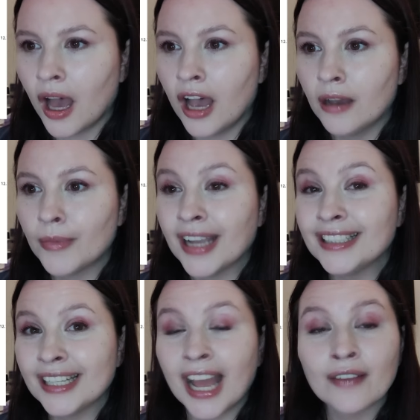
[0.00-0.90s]
I
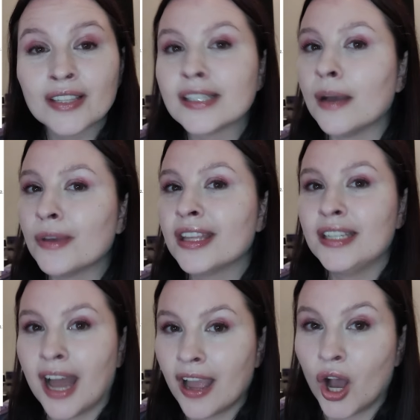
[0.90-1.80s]
did have some of the
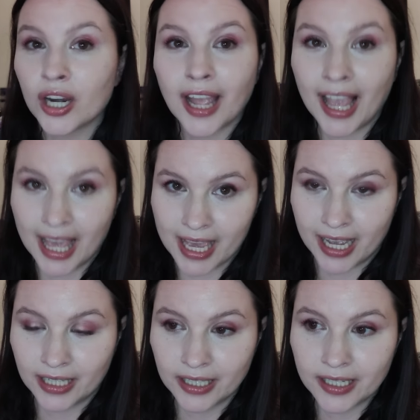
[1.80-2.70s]
dye on
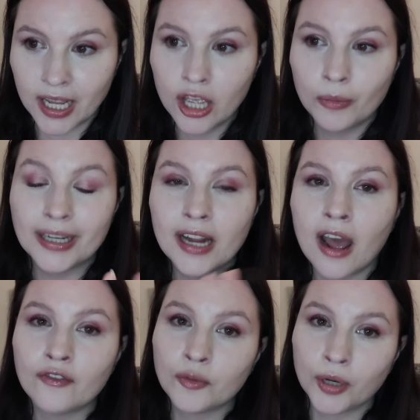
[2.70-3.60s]
hand. I did
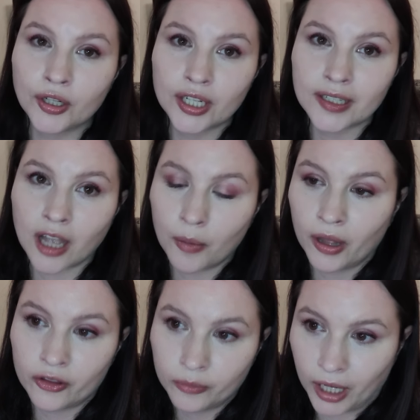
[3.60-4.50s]
have to purchase a
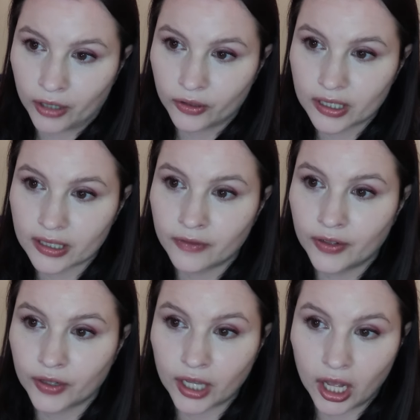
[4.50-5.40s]
couple other bottles of
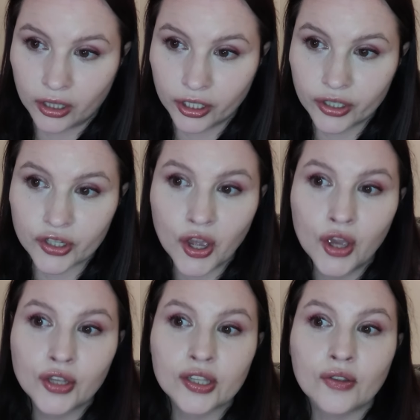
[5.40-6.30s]
different colors,
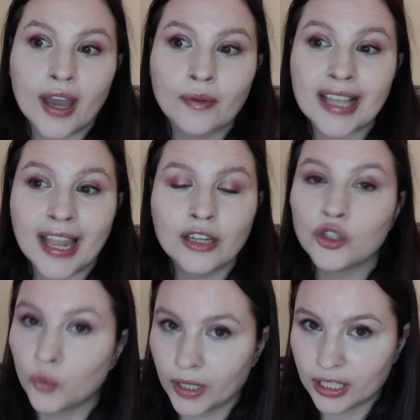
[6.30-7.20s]
so that was
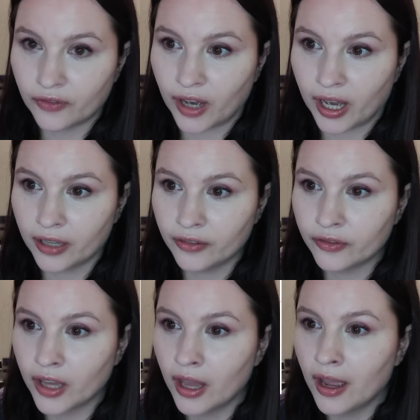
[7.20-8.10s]

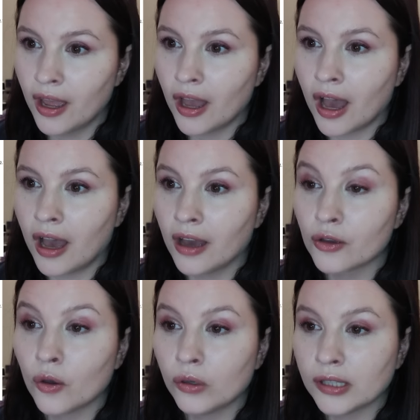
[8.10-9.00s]
$8.25.
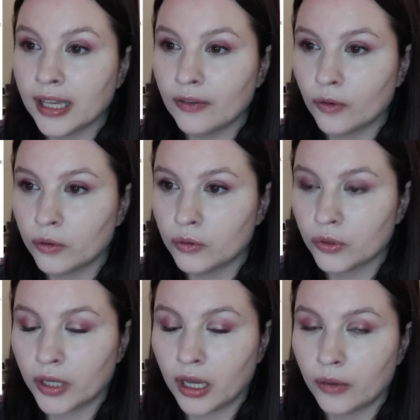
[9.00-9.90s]
Gold leaf,
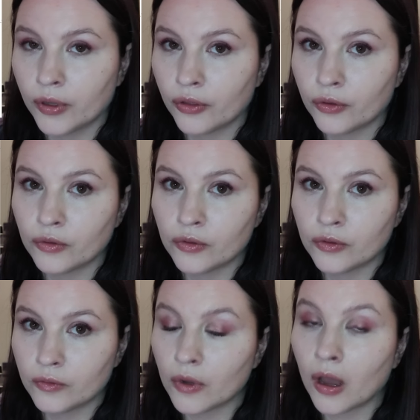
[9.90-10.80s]
I went through
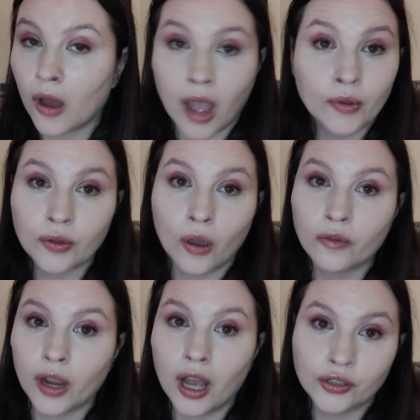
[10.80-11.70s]

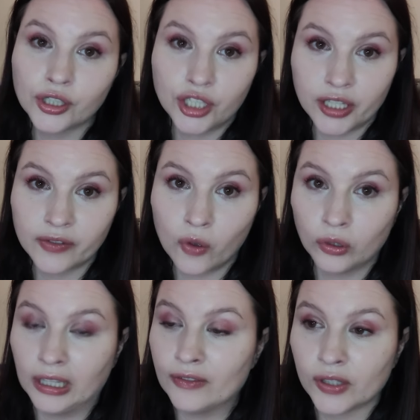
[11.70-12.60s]
over 100 sheets of
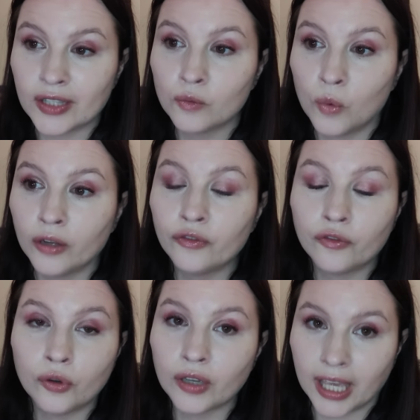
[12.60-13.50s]
gold leaf, so that's one
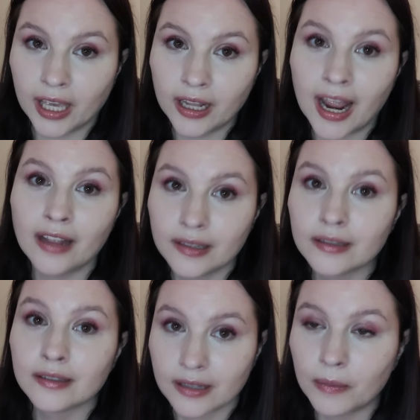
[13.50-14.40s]
full kit and
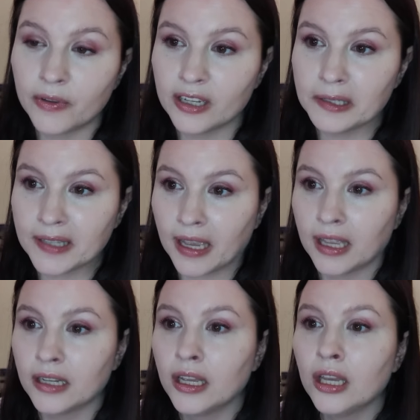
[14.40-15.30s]
some of it in a
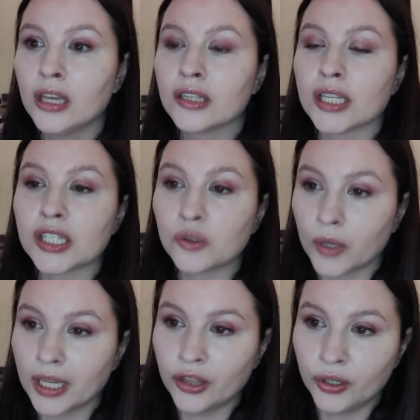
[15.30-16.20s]
second. So that's
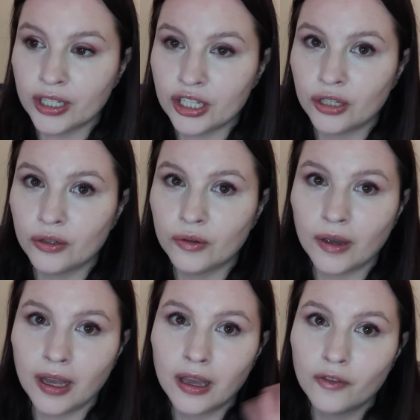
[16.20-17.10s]

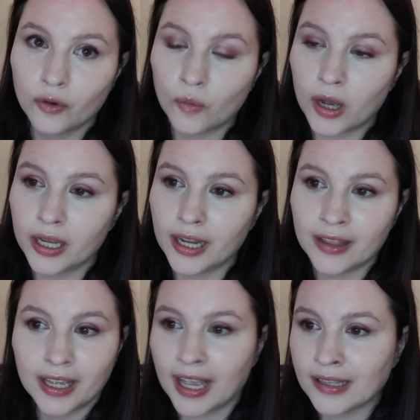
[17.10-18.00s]
$20.32 for one,
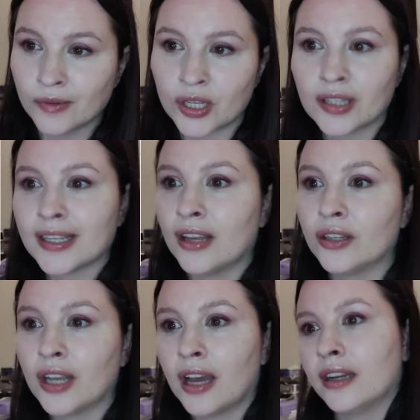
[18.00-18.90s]
and I guess it was on
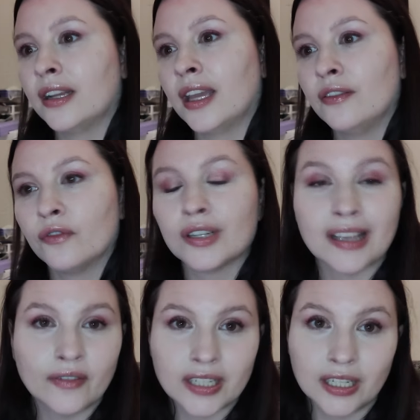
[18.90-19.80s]
sale and got it again for
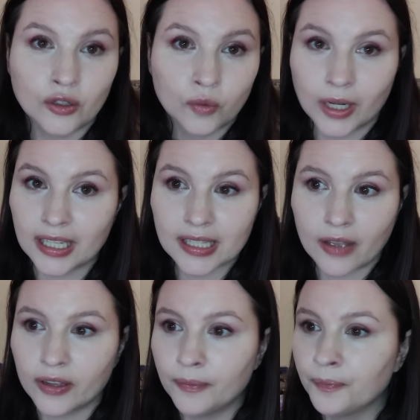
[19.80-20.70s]

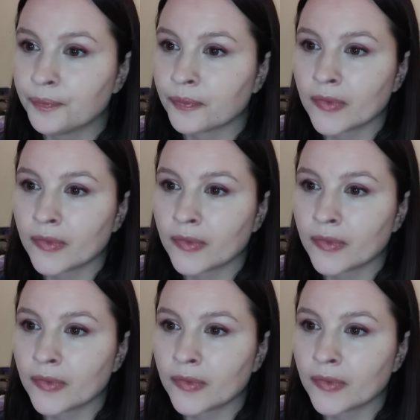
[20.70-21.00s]
$17.27.